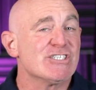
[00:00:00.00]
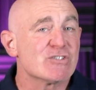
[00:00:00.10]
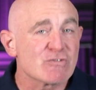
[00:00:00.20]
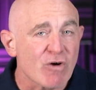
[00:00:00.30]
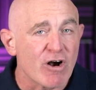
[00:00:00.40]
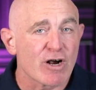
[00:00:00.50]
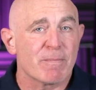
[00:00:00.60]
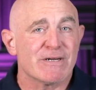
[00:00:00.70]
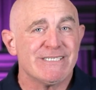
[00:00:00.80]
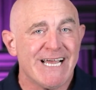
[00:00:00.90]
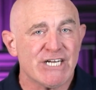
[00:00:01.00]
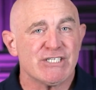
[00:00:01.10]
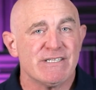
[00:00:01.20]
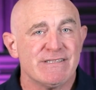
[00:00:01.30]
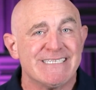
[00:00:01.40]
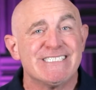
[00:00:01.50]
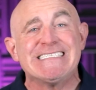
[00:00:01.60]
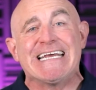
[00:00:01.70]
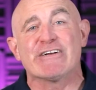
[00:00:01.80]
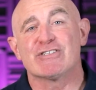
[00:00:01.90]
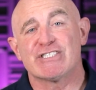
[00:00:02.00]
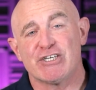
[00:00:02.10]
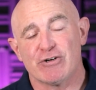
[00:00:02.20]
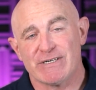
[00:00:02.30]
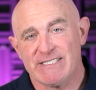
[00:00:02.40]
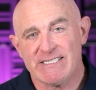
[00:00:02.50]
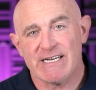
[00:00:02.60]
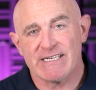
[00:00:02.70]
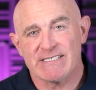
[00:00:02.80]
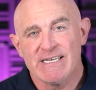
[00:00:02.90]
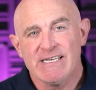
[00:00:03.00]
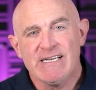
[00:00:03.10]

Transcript: stronger protection than standard security settings,